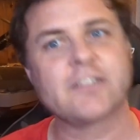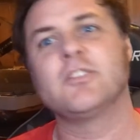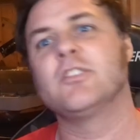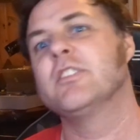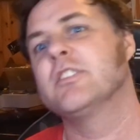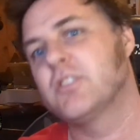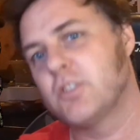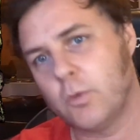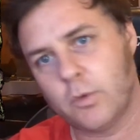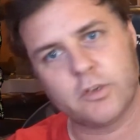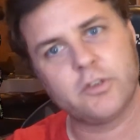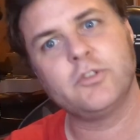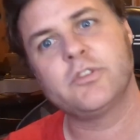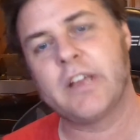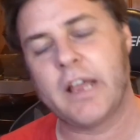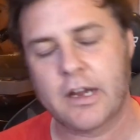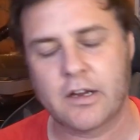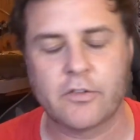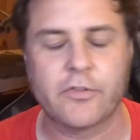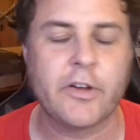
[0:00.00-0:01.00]
so this is the one you
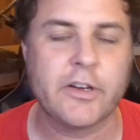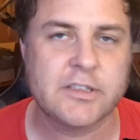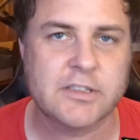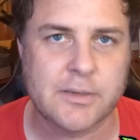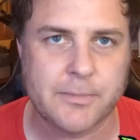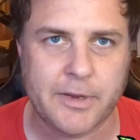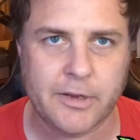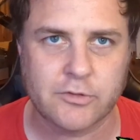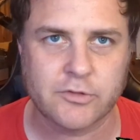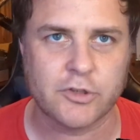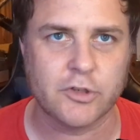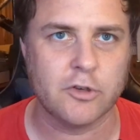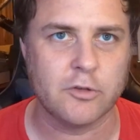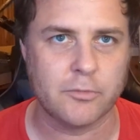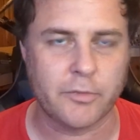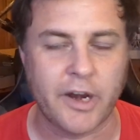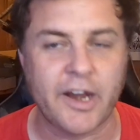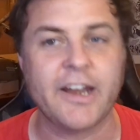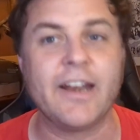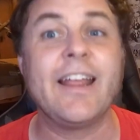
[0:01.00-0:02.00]
sacrifice to Mount
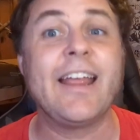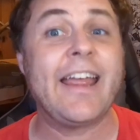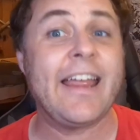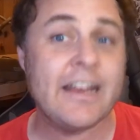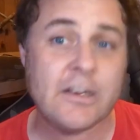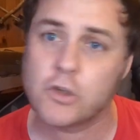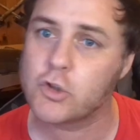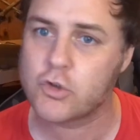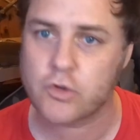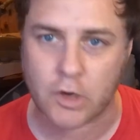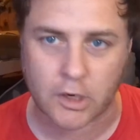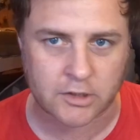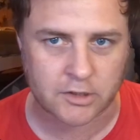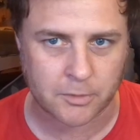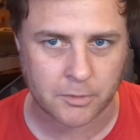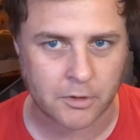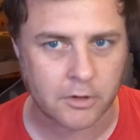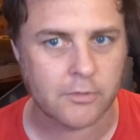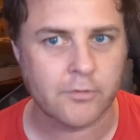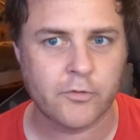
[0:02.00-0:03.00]
Doom, right?
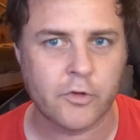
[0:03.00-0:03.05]
Indestructible.